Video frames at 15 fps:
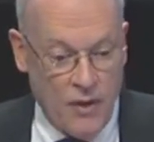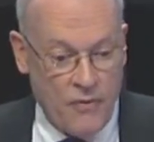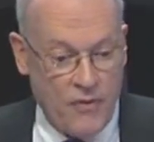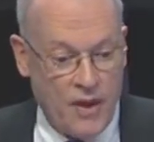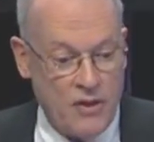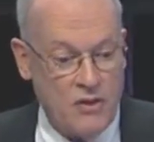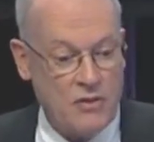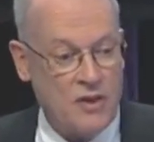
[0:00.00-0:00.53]

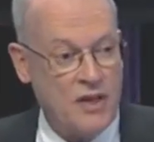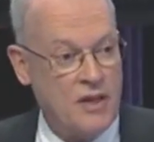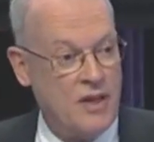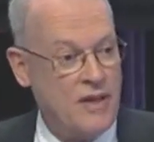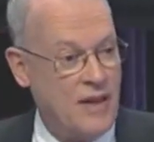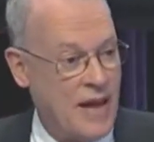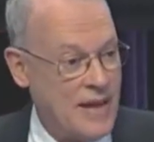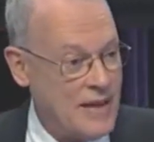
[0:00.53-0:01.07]
then you
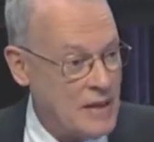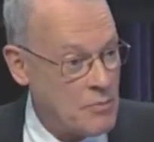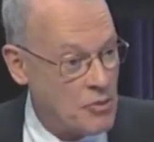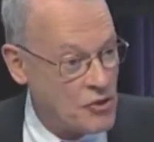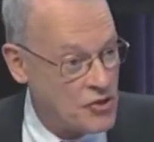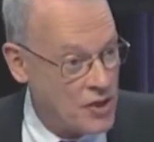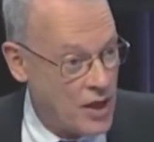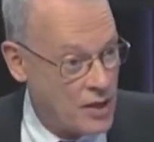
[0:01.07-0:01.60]
needed
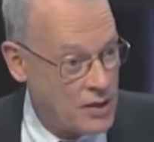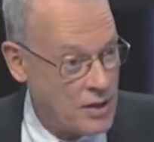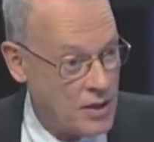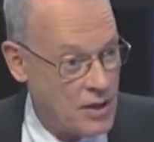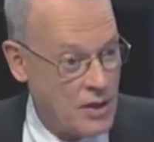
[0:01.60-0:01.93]
90%